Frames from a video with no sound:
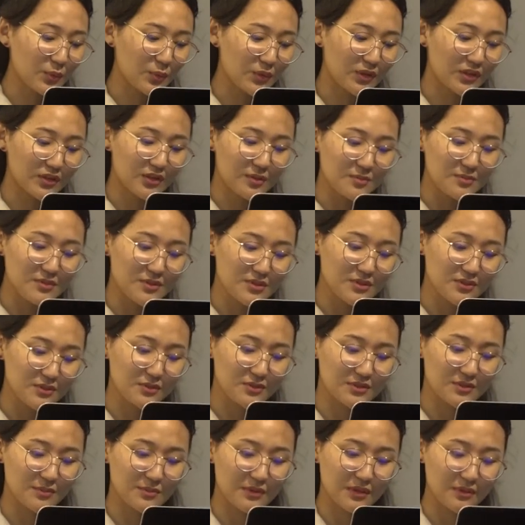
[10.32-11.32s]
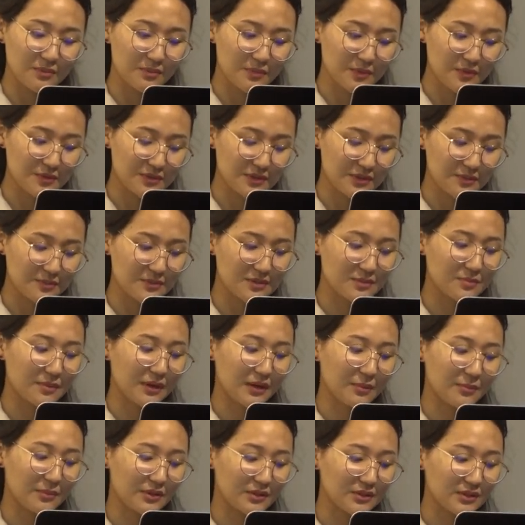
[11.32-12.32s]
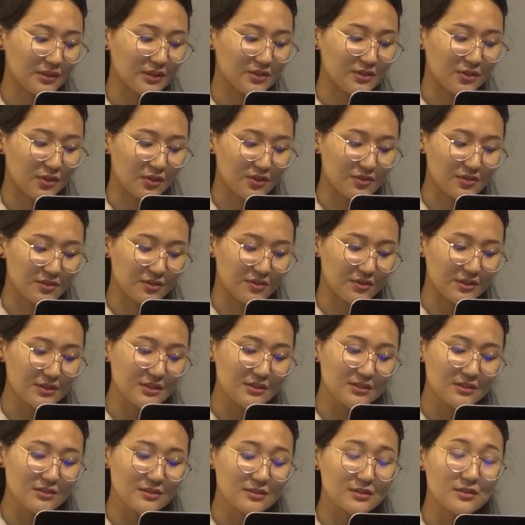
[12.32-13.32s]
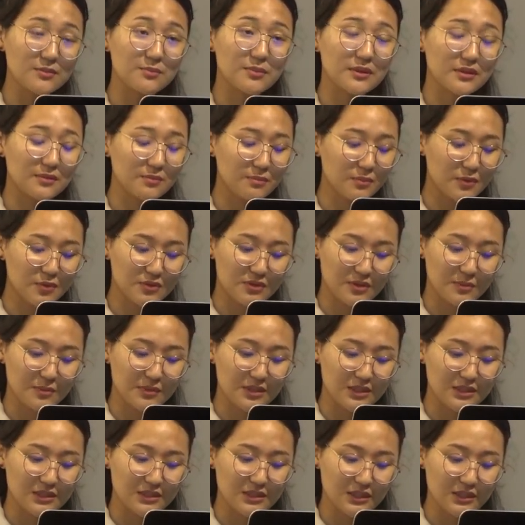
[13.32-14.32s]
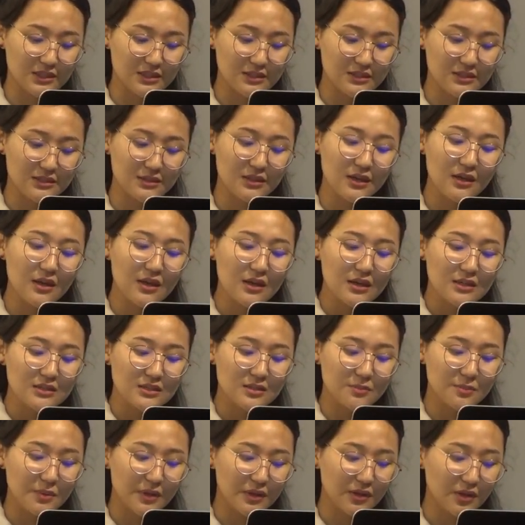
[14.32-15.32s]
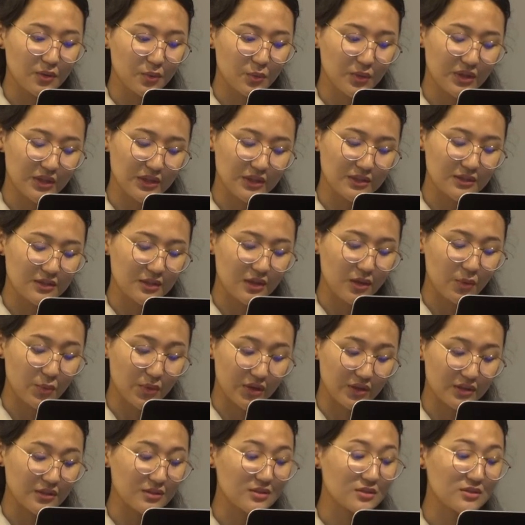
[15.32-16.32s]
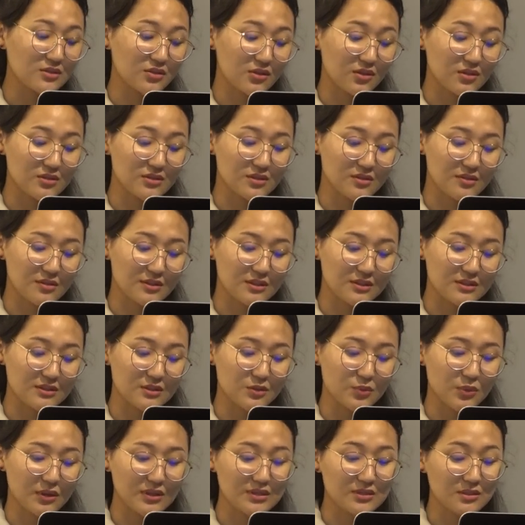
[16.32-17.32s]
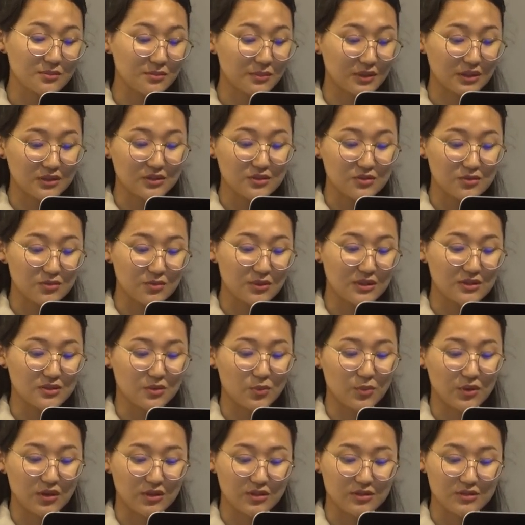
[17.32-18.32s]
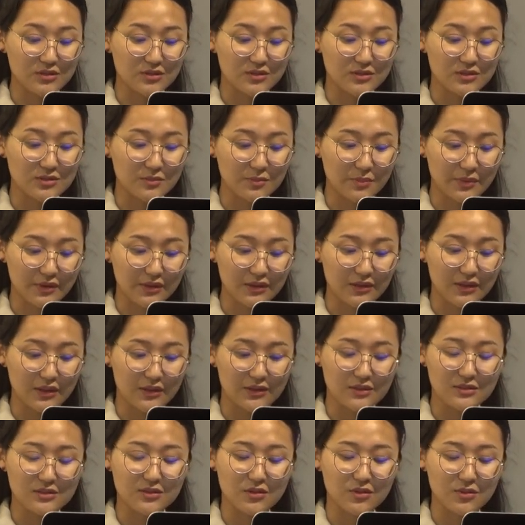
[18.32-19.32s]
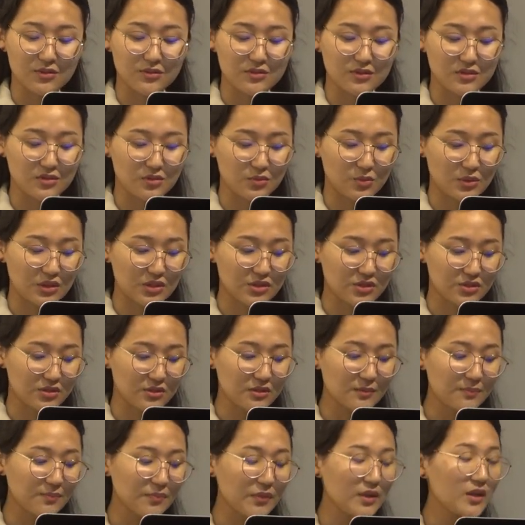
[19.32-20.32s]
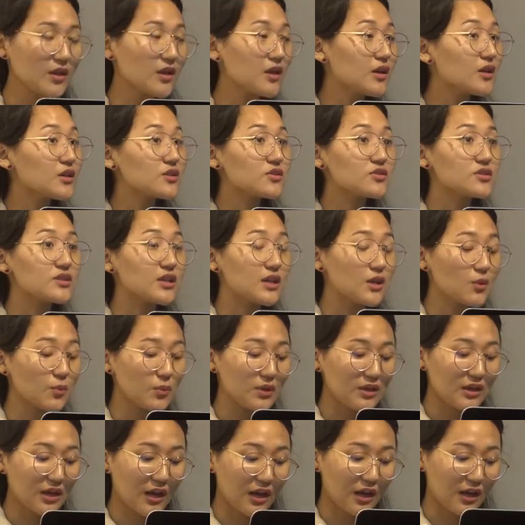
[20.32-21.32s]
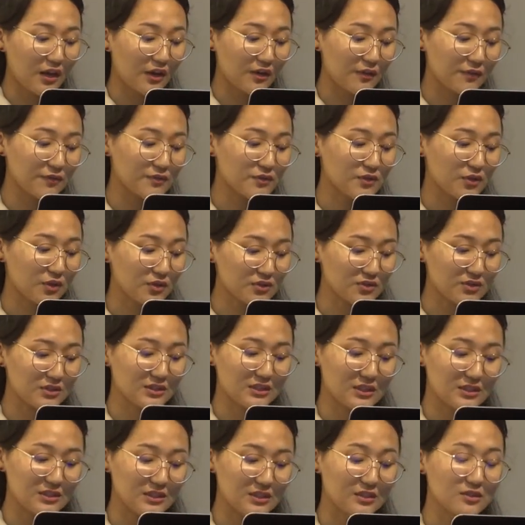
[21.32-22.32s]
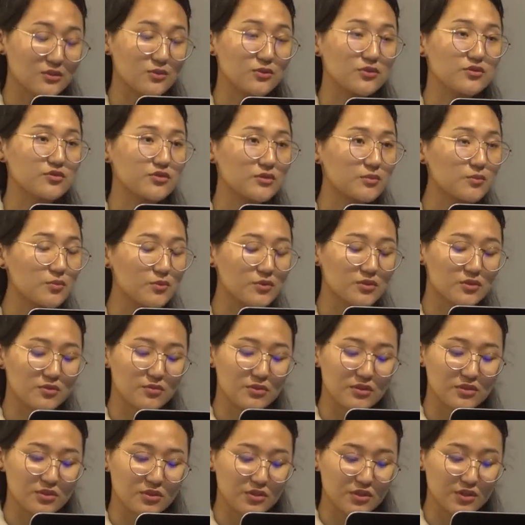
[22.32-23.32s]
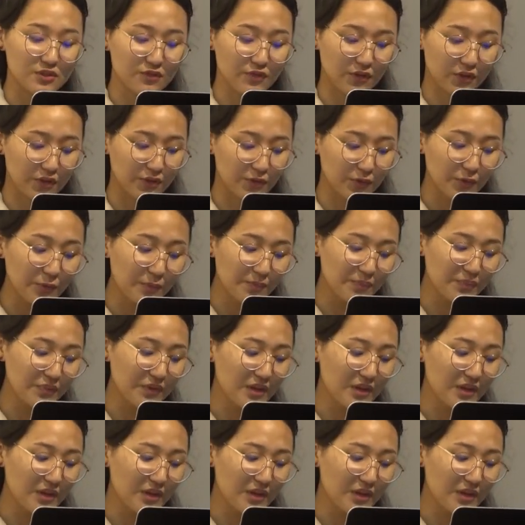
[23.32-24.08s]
welcome to Tibet Museum's bi-monthly talk series. Tibet Museum conducts Tibet awareness talk series twice a month to raise awareness on Tibet and its current situation. Today we have Dr. Tenzin Tsultrim, who's a research fellow.